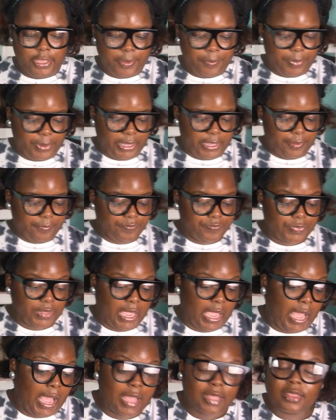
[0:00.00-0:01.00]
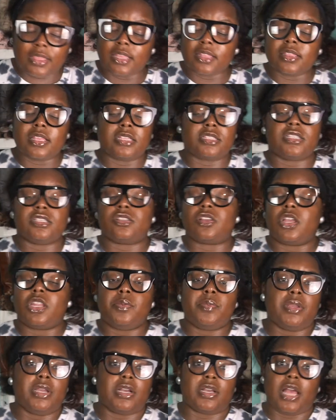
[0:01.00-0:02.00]
But I think this is going
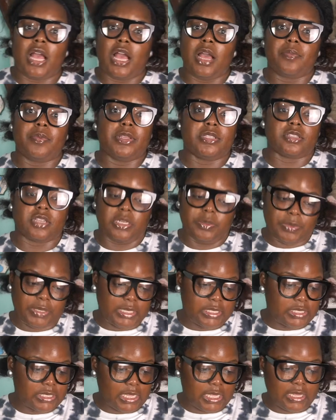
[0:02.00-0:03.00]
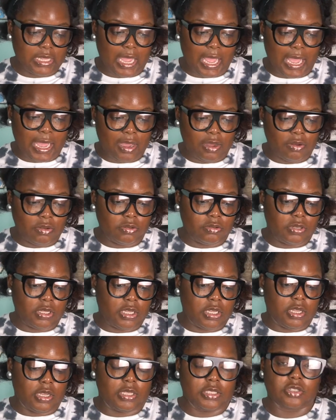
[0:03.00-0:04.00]
to be a cop. It's going to be a sellout.
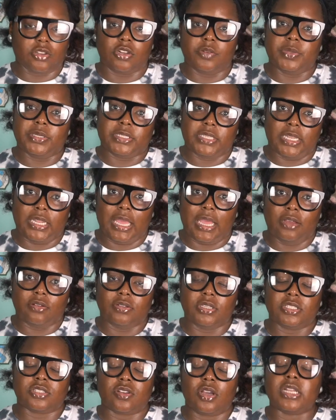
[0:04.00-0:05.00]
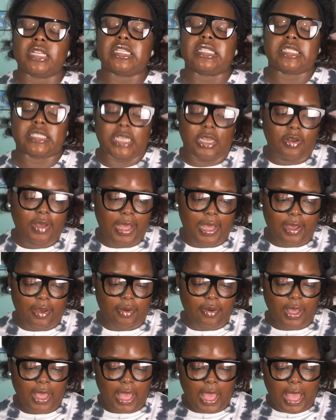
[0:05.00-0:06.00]
It's going to be sellout. It's going to sell
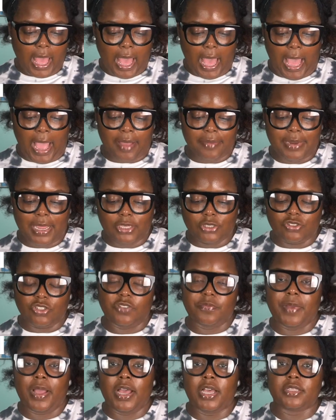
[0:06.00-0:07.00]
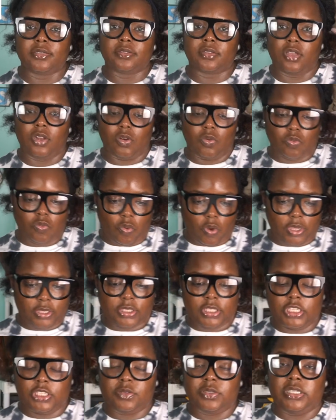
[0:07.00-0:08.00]
out. I'm not sure if my husband's going to want
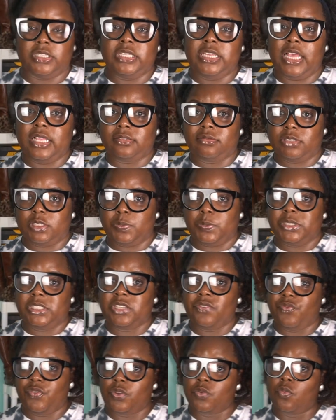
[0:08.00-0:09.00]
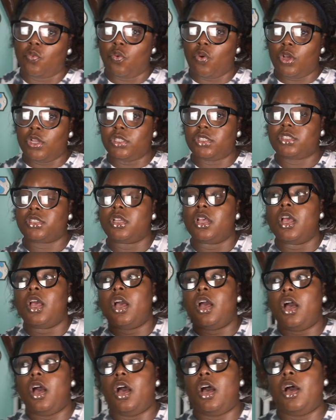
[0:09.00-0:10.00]
these because he has some specific wants
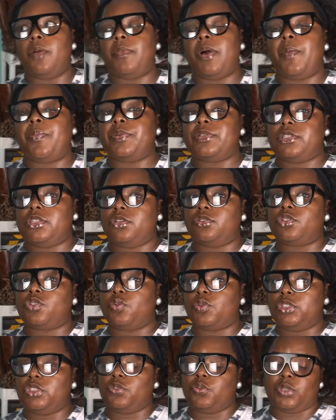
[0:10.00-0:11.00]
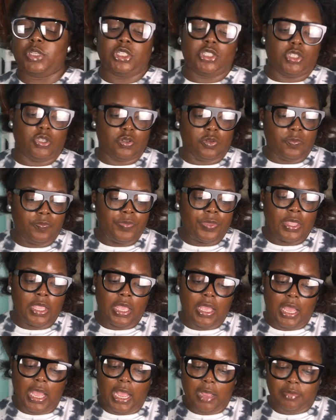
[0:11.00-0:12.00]
up until 2022.
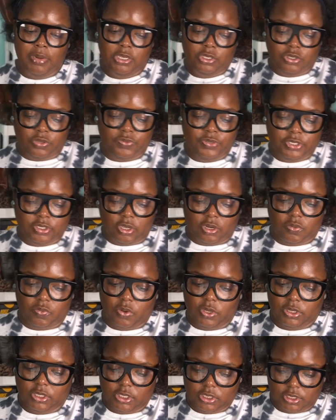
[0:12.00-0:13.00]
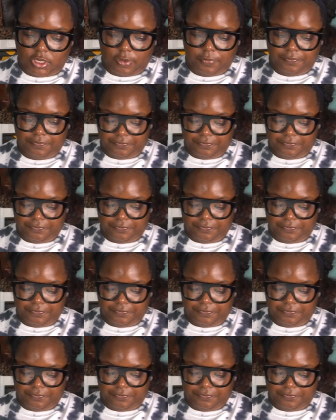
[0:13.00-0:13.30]
I'm not sure if he's going to want these though.